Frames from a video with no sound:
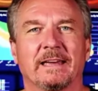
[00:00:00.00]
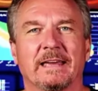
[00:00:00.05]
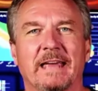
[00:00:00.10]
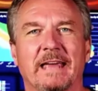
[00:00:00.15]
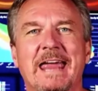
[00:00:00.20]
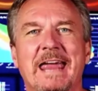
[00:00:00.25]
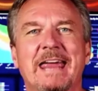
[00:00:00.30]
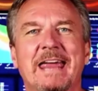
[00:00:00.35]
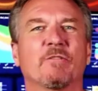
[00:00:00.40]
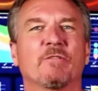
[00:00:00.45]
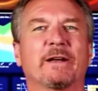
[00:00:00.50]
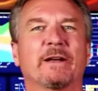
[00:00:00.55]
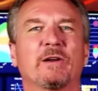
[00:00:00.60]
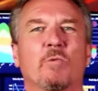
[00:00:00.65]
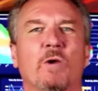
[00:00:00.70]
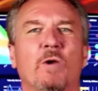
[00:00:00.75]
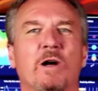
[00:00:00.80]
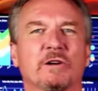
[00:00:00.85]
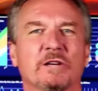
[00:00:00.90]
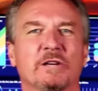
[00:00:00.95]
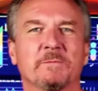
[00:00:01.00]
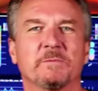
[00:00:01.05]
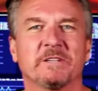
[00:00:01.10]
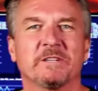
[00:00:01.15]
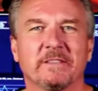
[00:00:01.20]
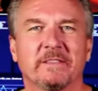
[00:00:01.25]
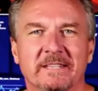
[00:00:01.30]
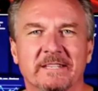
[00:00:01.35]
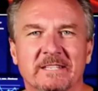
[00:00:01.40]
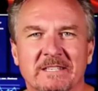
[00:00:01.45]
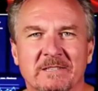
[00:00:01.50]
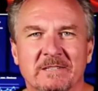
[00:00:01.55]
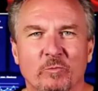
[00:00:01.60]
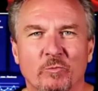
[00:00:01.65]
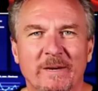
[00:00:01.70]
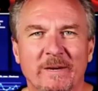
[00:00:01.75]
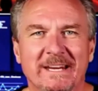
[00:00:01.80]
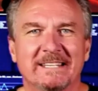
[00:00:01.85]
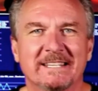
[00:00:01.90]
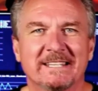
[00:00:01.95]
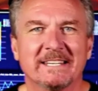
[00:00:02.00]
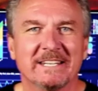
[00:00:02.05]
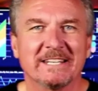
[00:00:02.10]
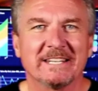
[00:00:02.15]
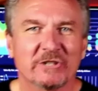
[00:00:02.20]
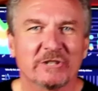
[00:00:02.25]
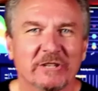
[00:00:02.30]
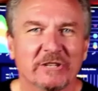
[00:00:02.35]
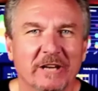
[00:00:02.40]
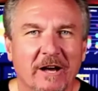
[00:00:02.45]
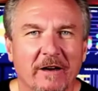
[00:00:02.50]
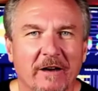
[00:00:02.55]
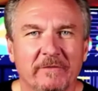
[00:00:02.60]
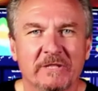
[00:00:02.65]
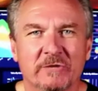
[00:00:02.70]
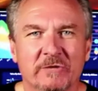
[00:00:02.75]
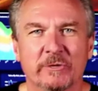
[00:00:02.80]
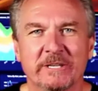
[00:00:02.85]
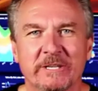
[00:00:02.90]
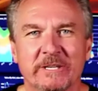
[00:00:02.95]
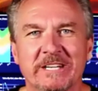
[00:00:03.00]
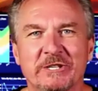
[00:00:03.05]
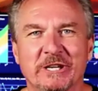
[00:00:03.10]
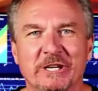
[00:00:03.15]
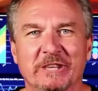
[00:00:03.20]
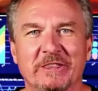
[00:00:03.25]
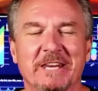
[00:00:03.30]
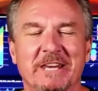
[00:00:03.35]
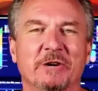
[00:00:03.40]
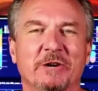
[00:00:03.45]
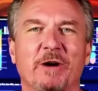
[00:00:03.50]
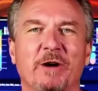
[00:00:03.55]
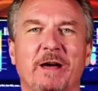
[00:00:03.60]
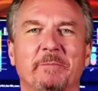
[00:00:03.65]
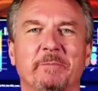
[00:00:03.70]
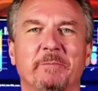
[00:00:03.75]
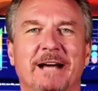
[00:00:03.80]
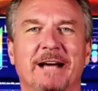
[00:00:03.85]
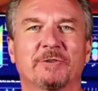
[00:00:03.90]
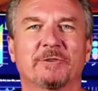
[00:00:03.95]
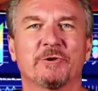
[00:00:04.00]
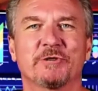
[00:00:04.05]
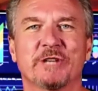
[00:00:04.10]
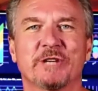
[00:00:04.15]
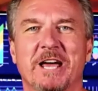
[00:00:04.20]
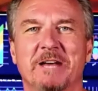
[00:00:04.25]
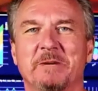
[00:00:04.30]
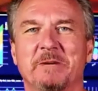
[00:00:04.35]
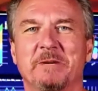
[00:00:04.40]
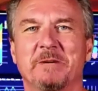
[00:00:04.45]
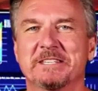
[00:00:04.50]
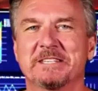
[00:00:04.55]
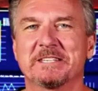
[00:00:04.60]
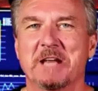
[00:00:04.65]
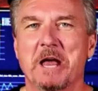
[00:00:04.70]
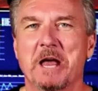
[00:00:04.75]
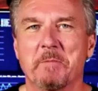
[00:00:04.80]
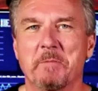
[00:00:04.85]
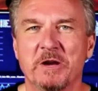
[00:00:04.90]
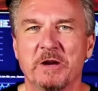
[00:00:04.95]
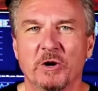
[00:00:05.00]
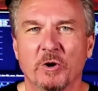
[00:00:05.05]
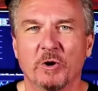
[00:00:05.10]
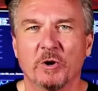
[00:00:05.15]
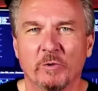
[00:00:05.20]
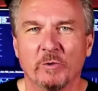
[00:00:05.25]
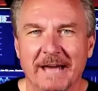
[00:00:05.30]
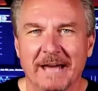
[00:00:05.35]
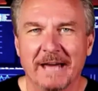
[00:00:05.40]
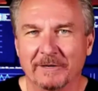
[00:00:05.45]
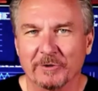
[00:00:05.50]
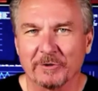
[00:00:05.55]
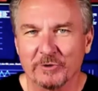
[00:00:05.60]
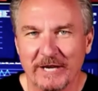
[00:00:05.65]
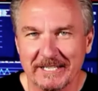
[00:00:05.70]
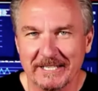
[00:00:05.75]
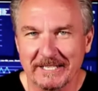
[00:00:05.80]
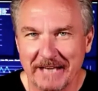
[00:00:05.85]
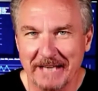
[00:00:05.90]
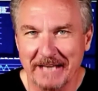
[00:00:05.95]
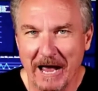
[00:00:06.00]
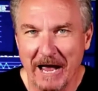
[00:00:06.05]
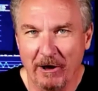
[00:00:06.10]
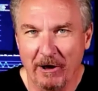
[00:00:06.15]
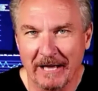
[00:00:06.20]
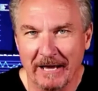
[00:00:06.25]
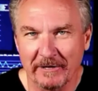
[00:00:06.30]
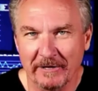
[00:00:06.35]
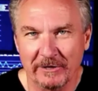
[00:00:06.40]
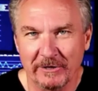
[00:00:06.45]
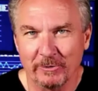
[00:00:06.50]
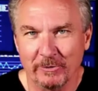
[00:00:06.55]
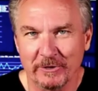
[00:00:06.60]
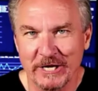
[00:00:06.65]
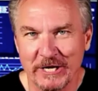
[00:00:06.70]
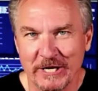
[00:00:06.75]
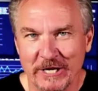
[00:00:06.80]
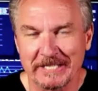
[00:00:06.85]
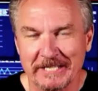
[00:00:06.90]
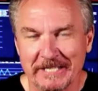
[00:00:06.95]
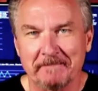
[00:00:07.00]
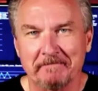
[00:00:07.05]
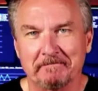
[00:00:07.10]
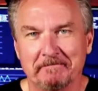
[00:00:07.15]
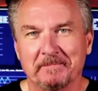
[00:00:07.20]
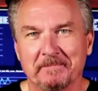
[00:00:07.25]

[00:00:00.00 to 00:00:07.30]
Hey, everybody, welcome to this week's edition of The Strategic Thinker. I'm Dr. John Meis, and I'm here with Dr. Jason Howell. How are you doing, Jason?